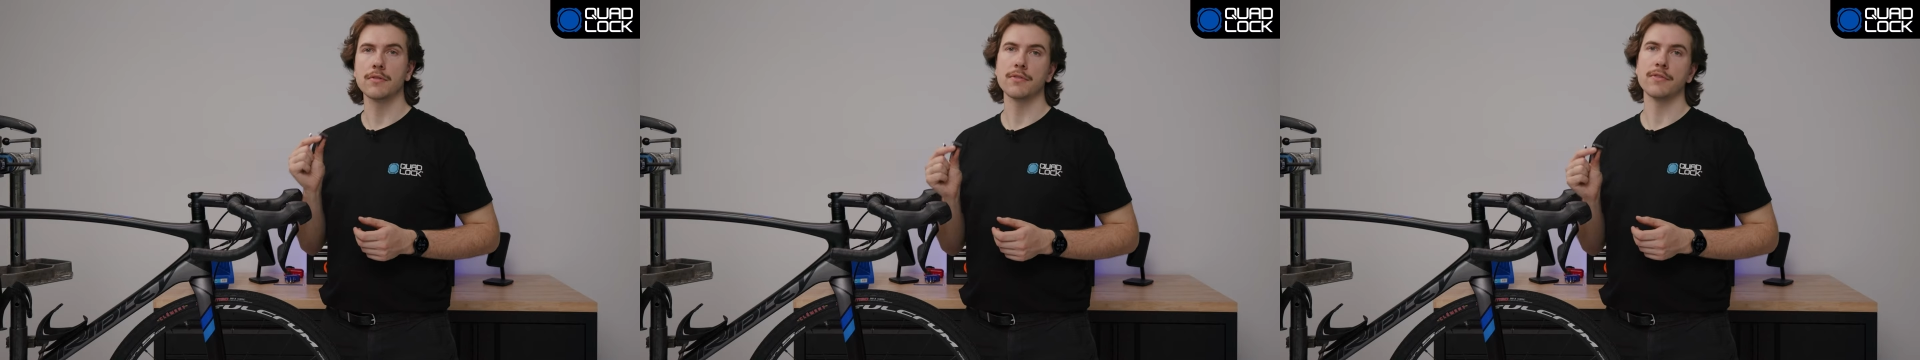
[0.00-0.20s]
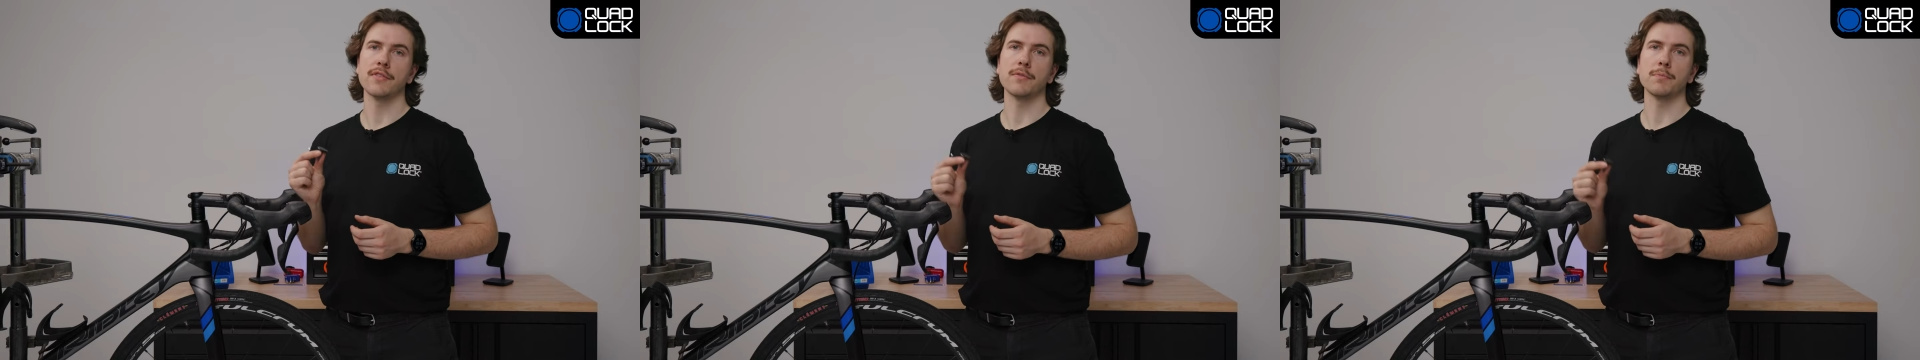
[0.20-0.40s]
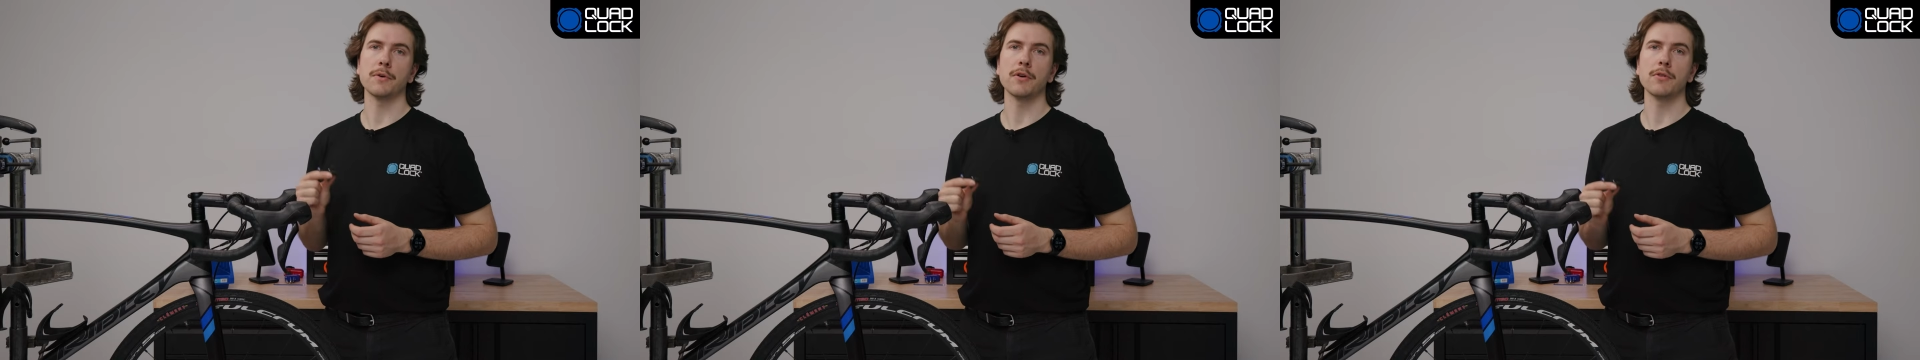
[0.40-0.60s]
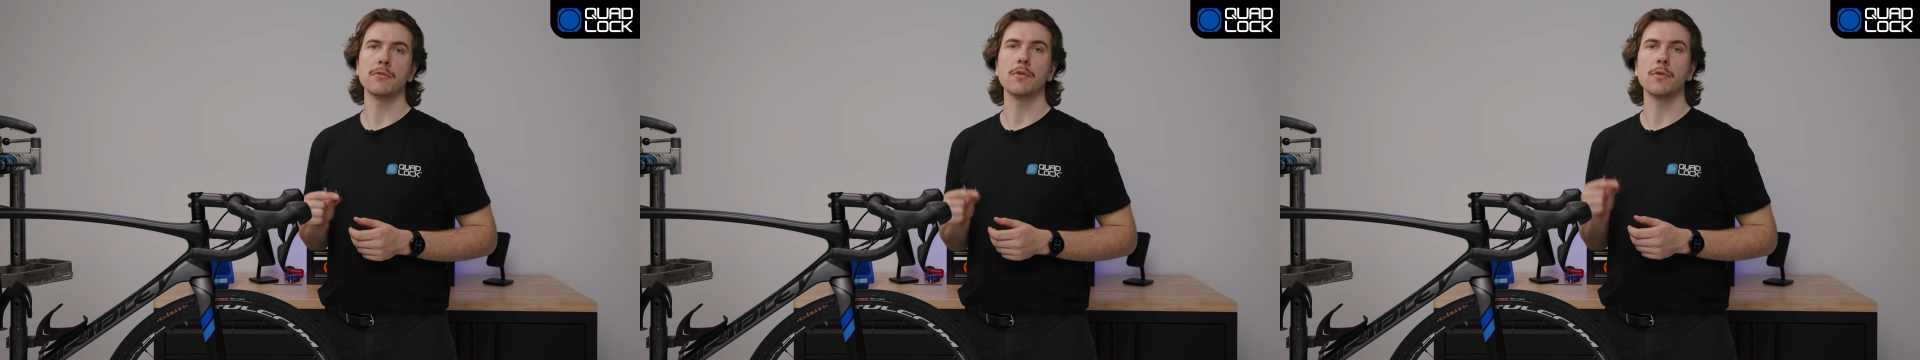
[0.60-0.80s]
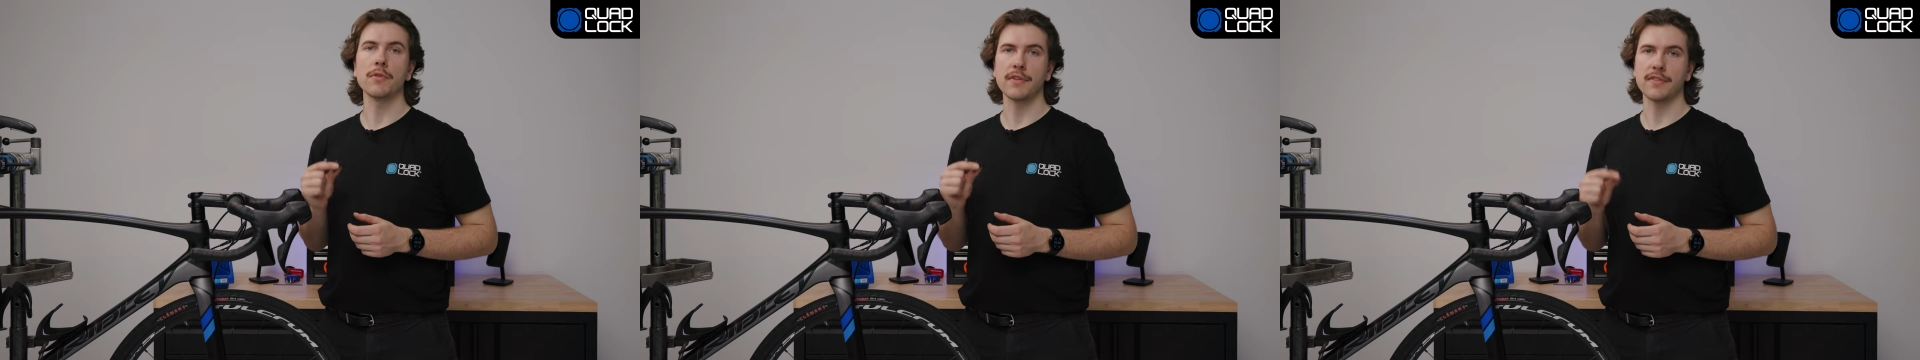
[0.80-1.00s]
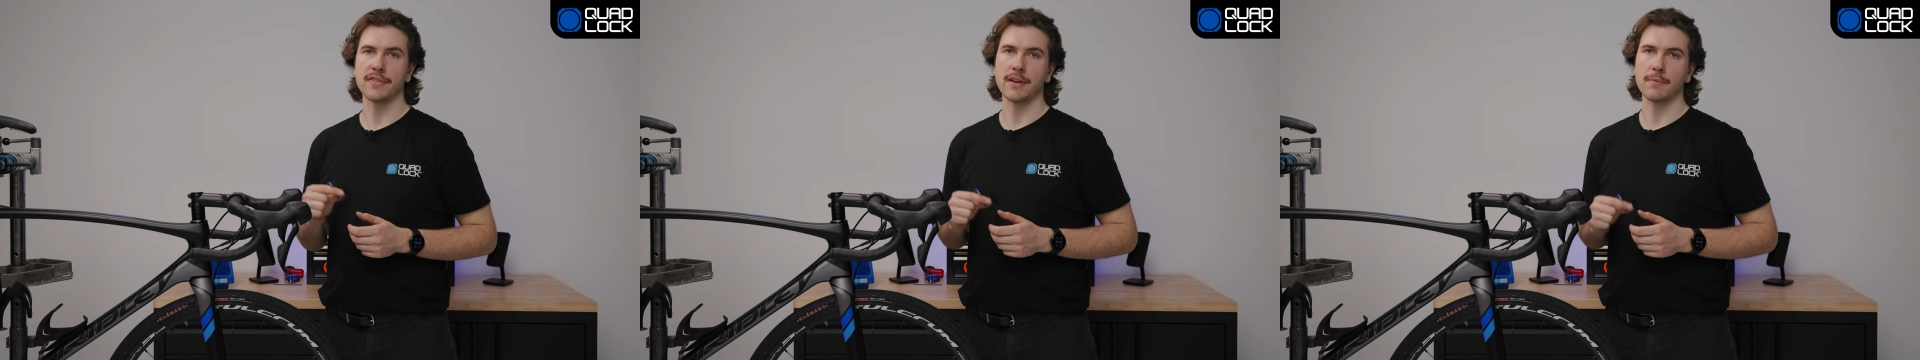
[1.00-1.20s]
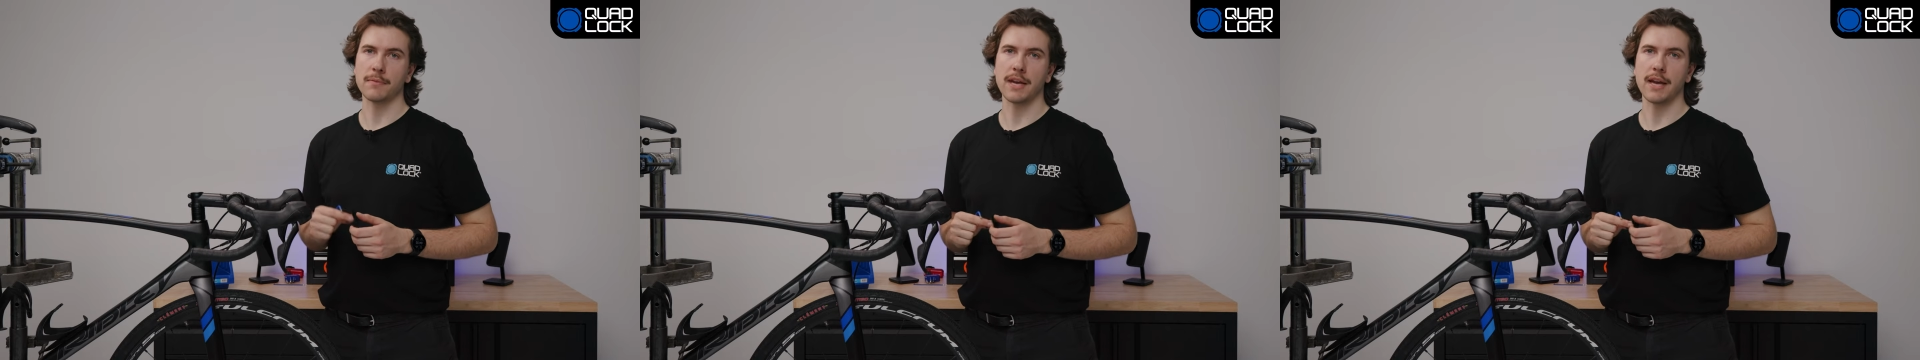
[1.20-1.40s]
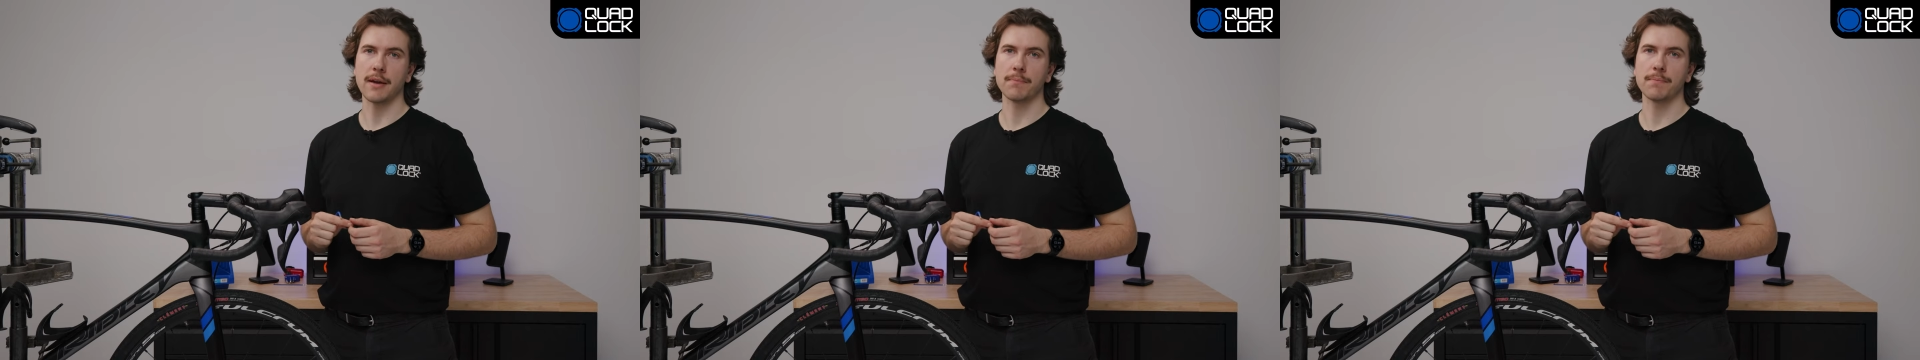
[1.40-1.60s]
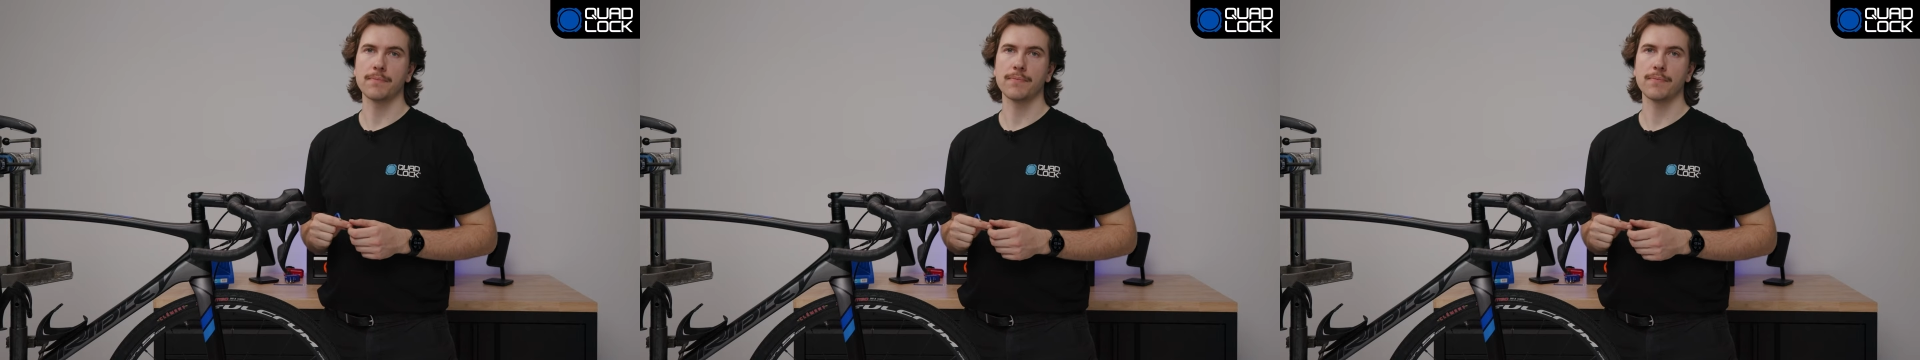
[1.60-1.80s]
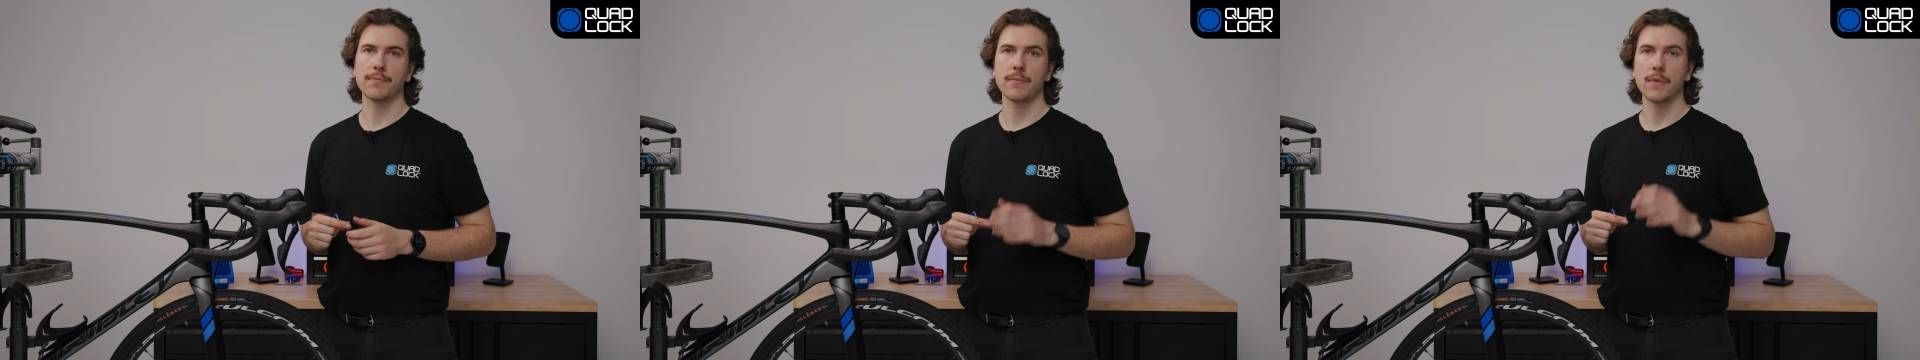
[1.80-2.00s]
lose this bolt or the stem cap.
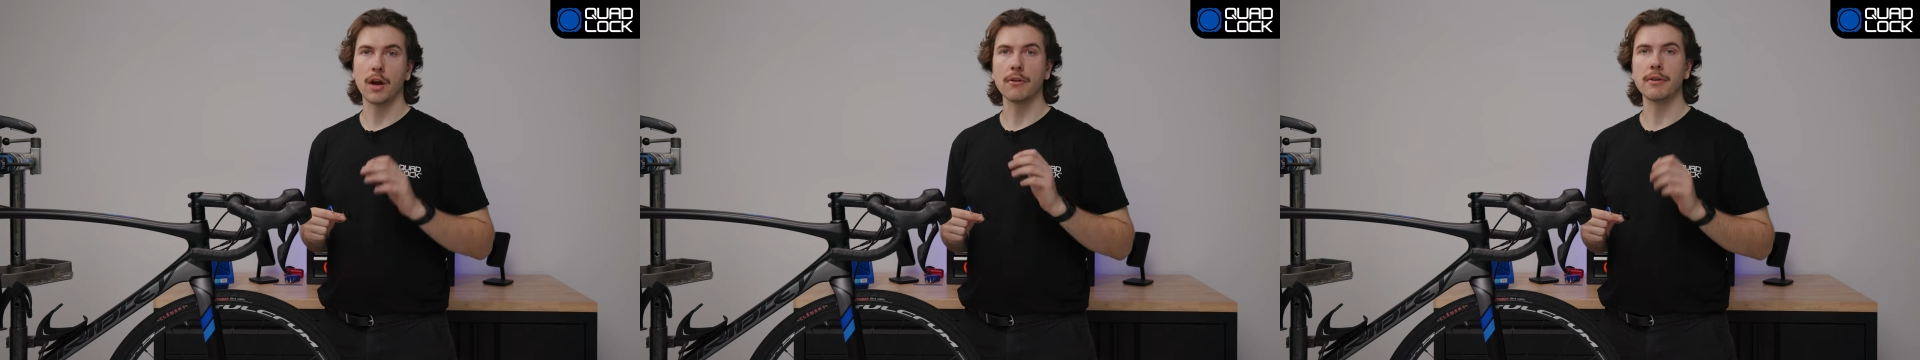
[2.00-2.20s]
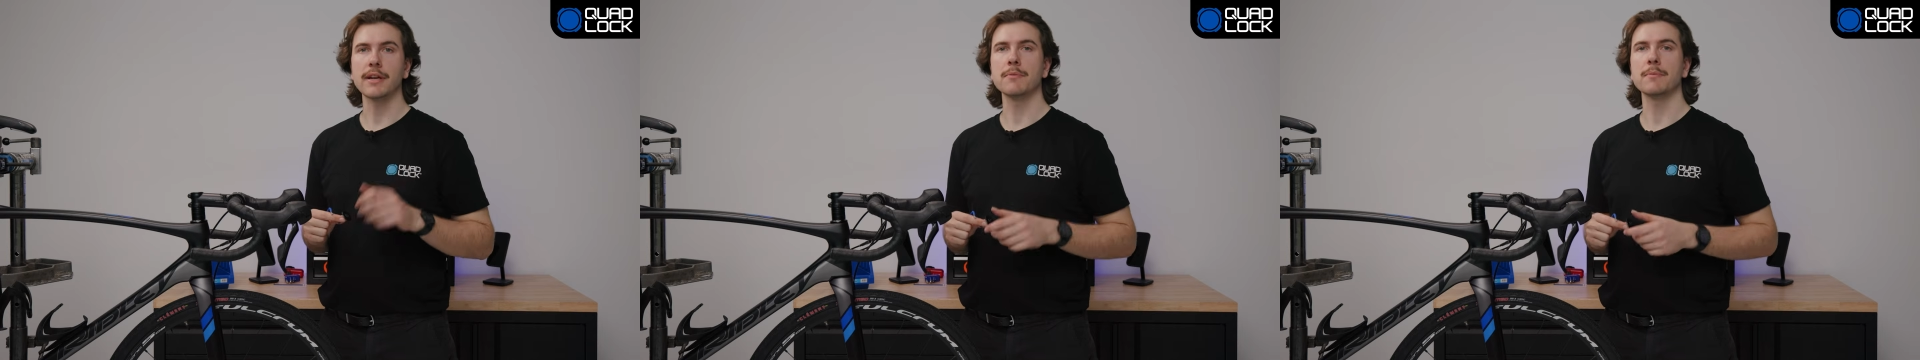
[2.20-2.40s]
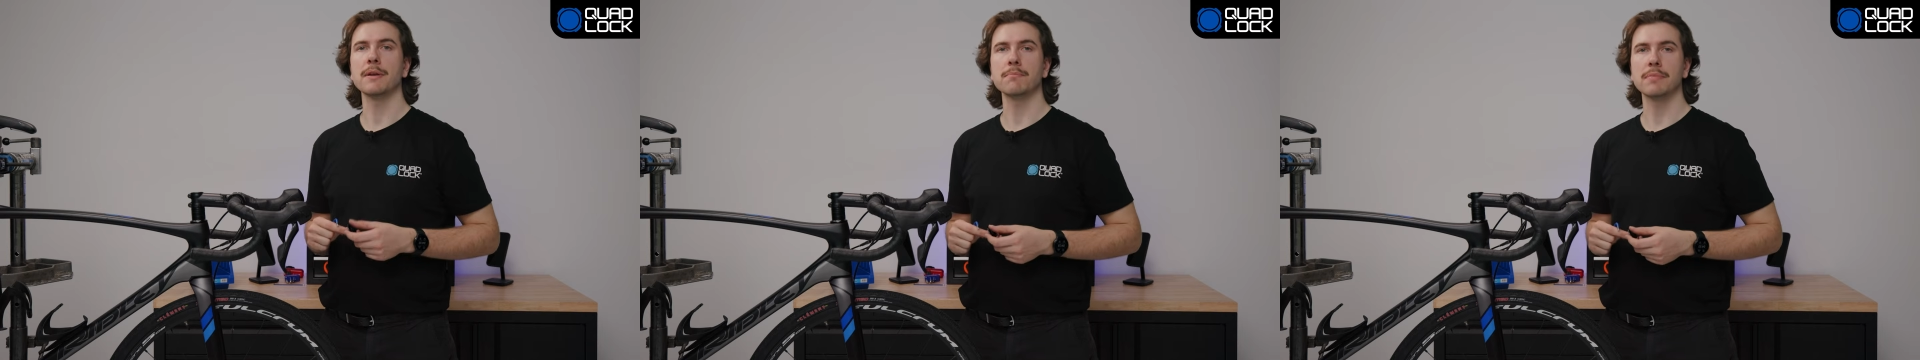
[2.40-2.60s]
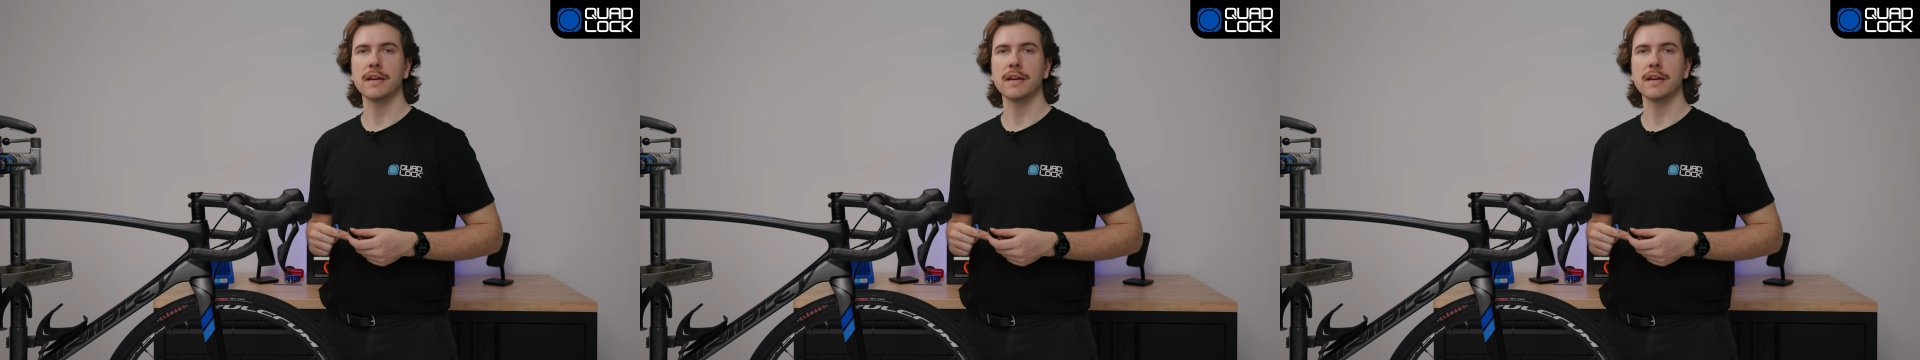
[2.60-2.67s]
I recommend